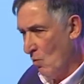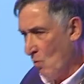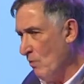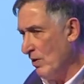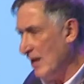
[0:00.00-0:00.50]

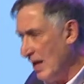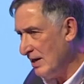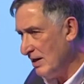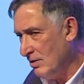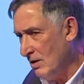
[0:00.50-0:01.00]
What we
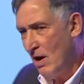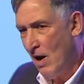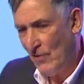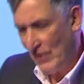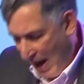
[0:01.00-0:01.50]
need
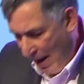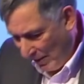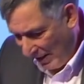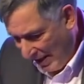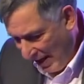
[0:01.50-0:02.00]
are the
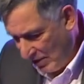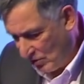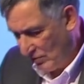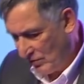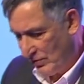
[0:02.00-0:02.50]

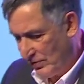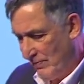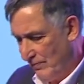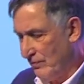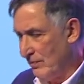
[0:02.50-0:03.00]
applications.
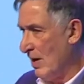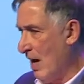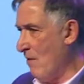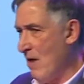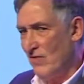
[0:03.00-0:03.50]

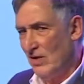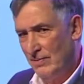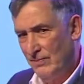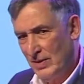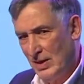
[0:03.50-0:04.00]

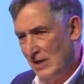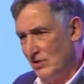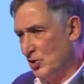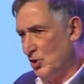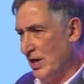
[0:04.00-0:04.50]
However,
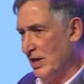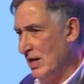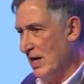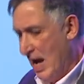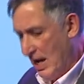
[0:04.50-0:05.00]
it's
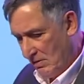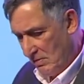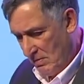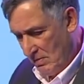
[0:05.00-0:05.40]
chicken and egg.